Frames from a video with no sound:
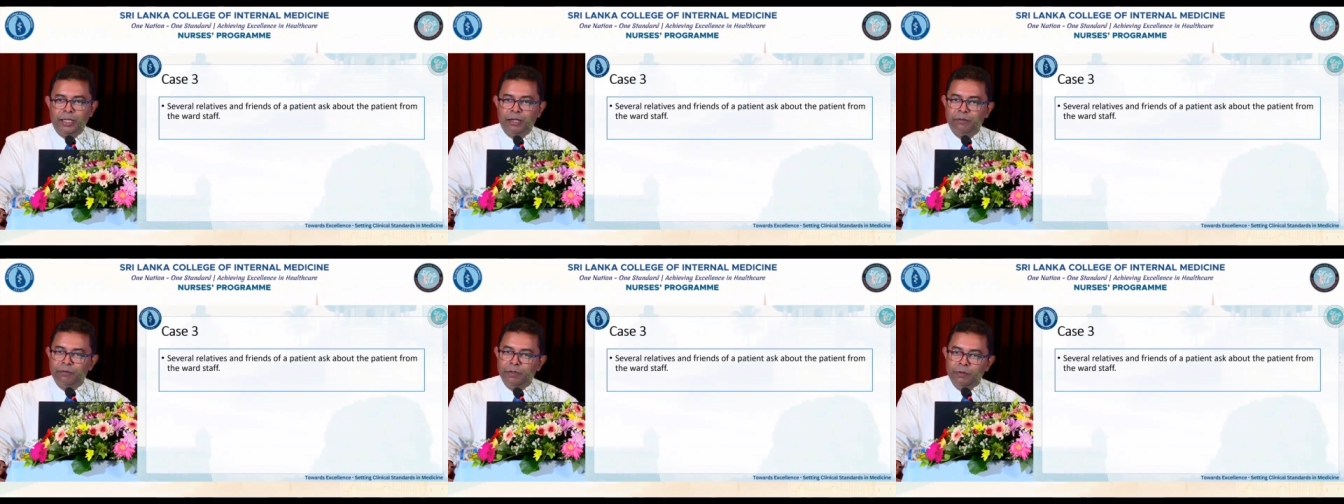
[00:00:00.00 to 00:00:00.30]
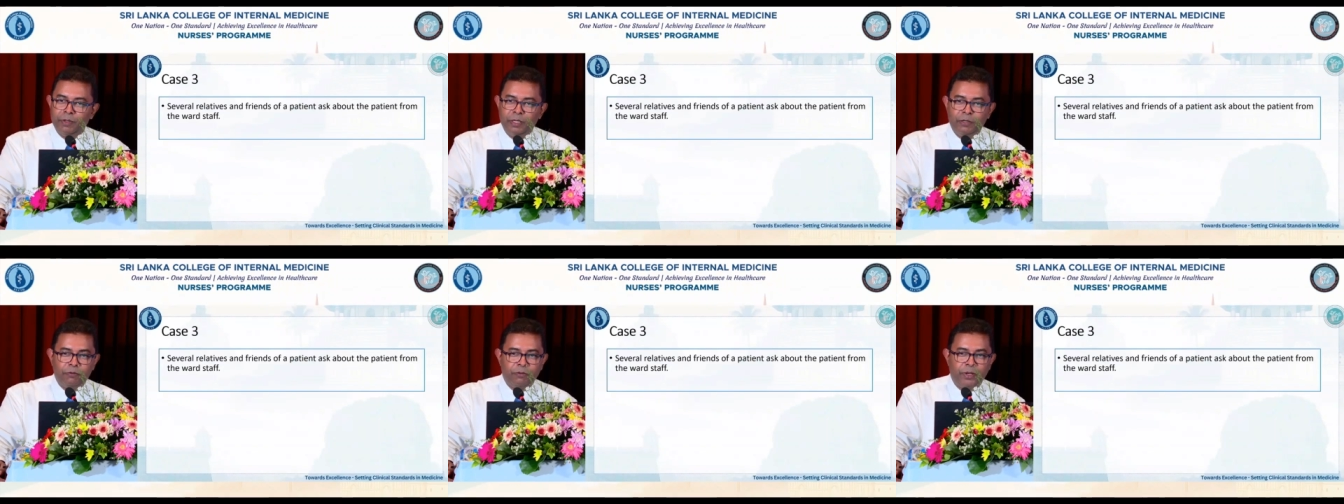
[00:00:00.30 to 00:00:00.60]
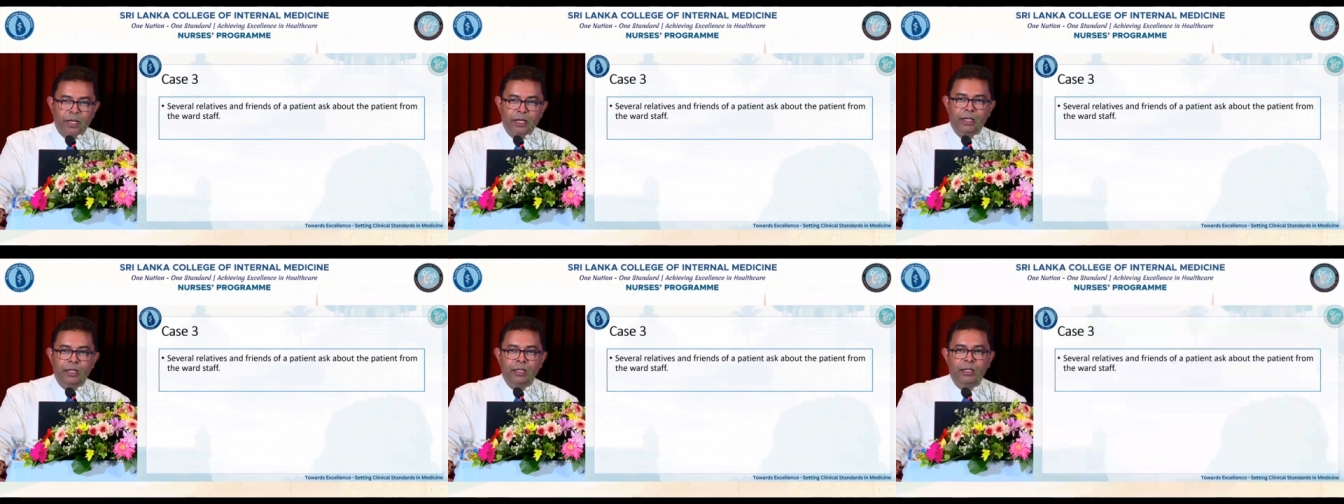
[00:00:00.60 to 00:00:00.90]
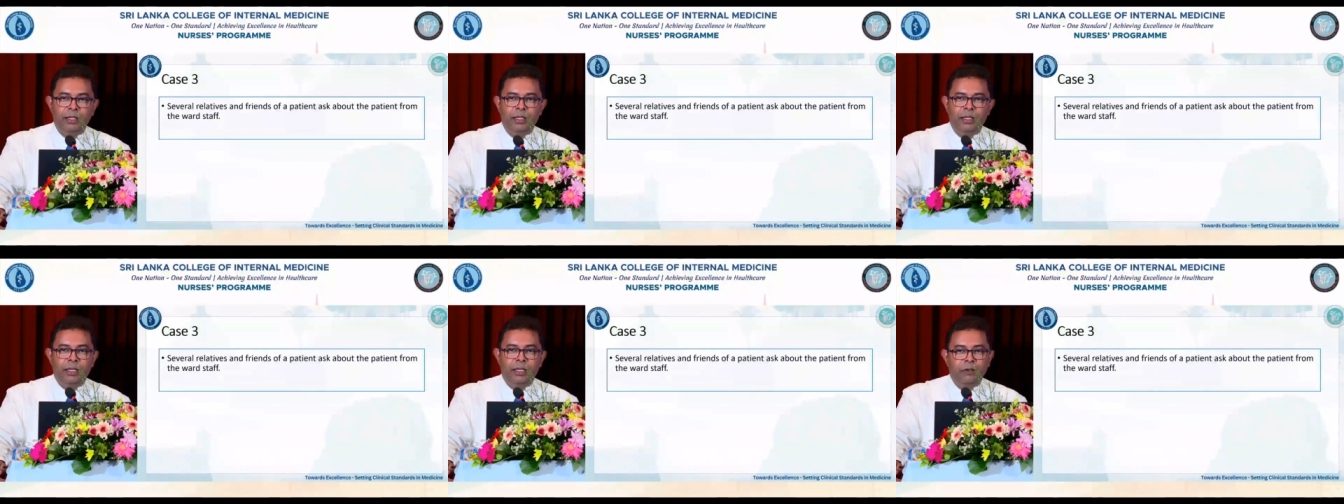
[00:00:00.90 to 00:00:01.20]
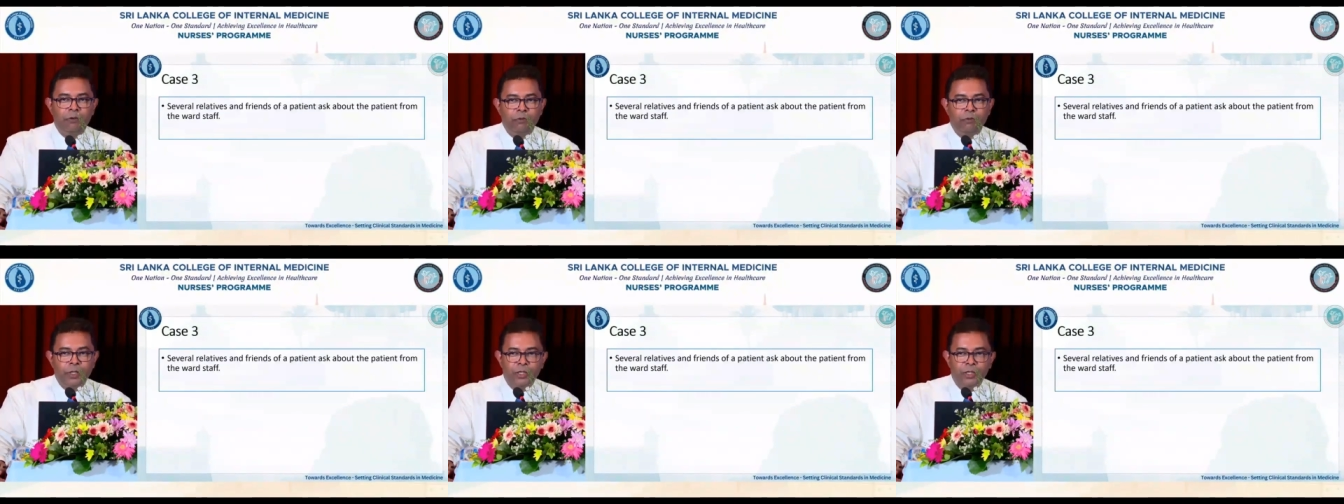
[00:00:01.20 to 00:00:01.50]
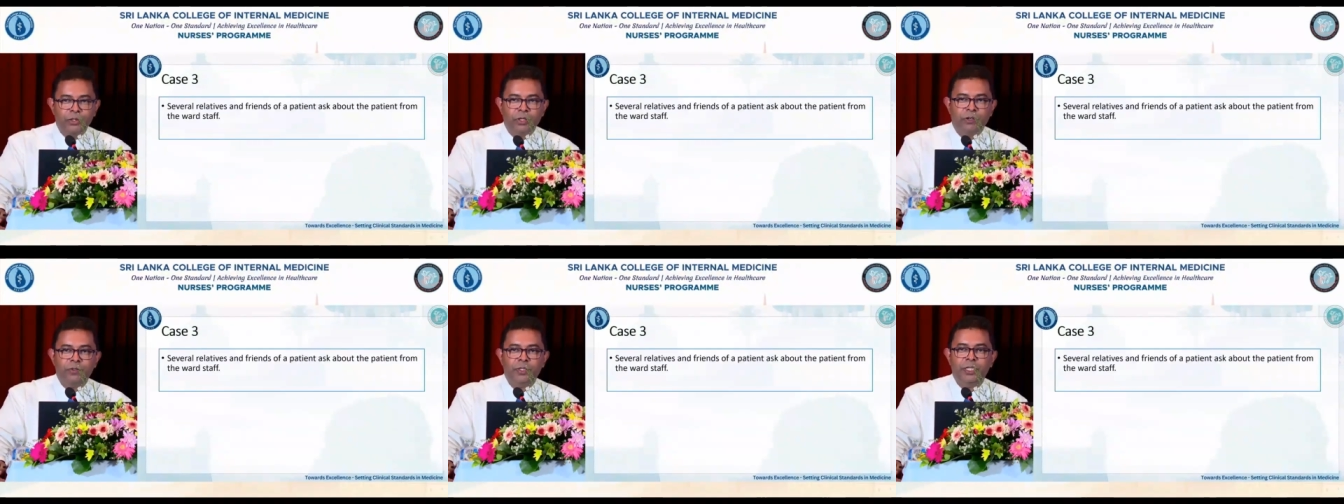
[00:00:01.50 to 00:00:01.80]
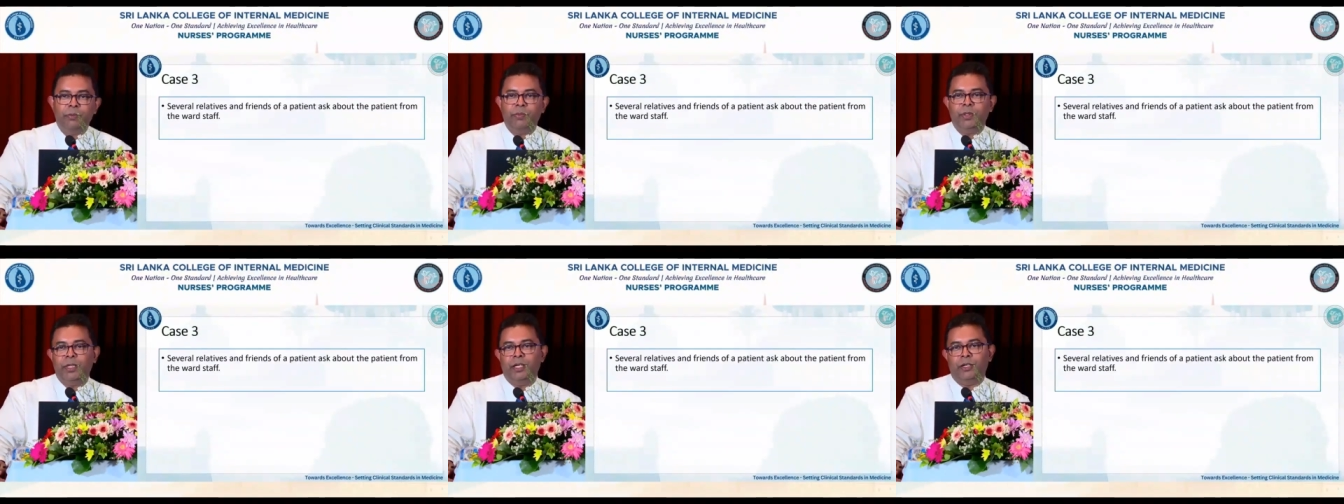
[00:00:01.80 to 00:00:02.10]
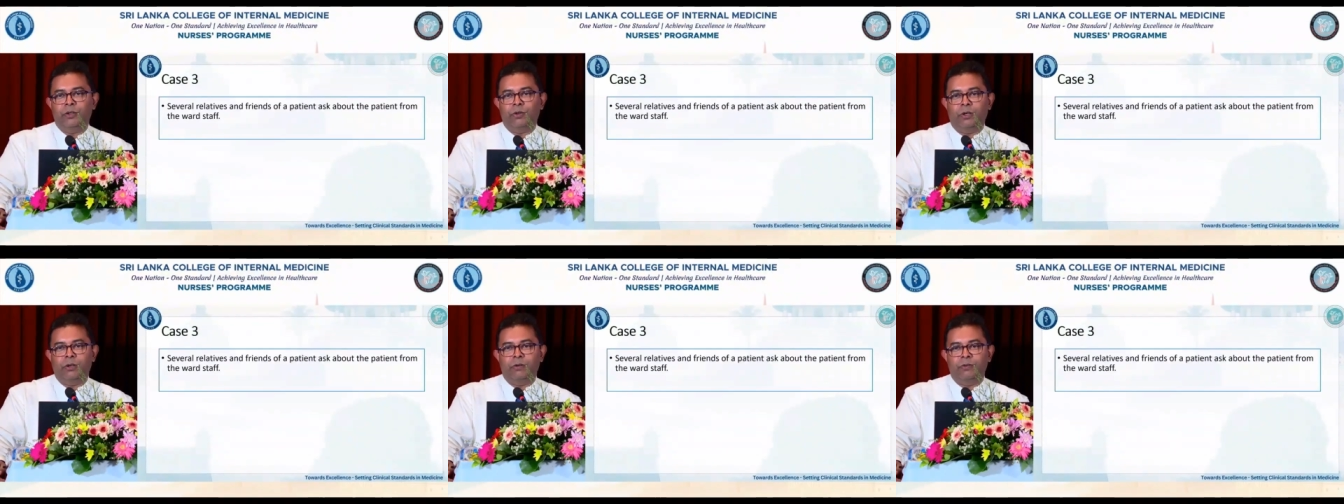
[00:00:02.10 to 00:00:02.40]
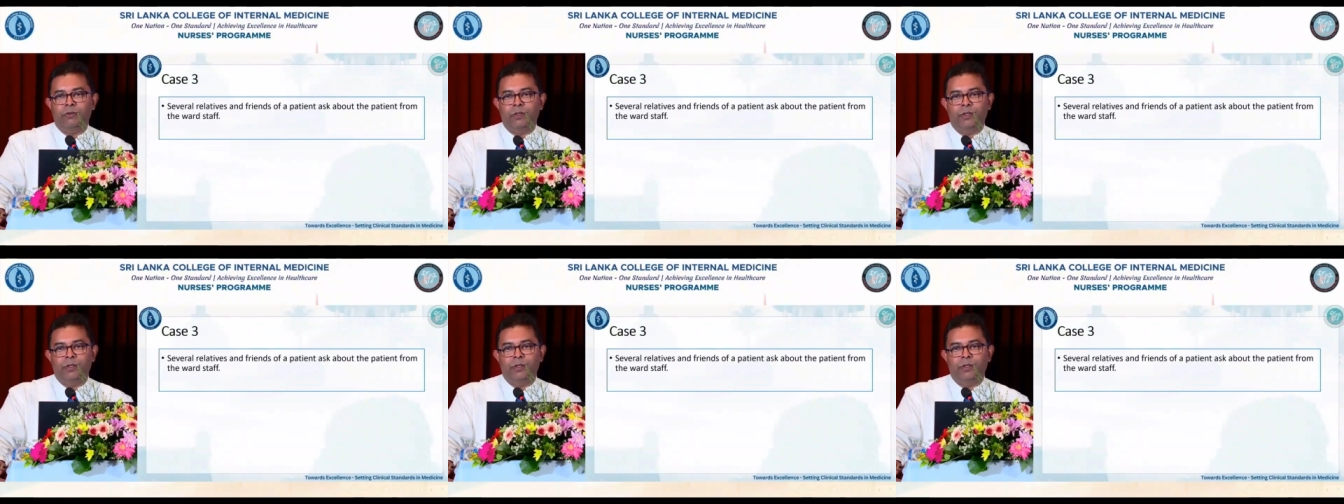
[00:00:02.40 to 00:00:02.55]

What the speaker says: and we will find ways of slipping it off.